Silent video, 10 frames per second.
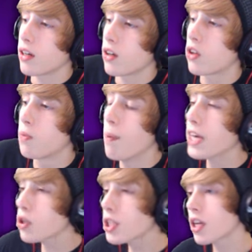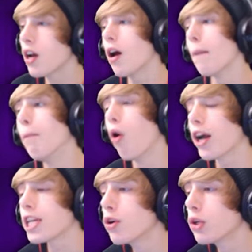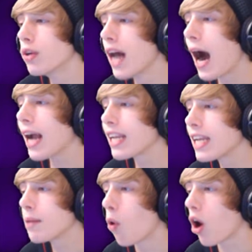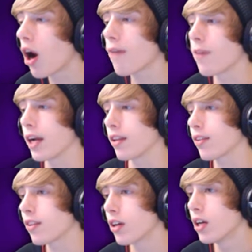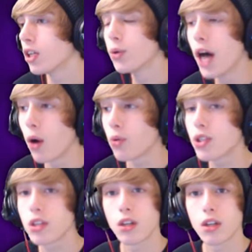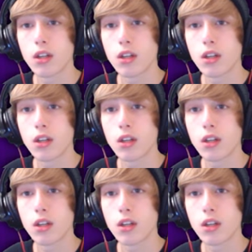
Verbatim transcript: Special. Boy, you do not need more offense. You don't.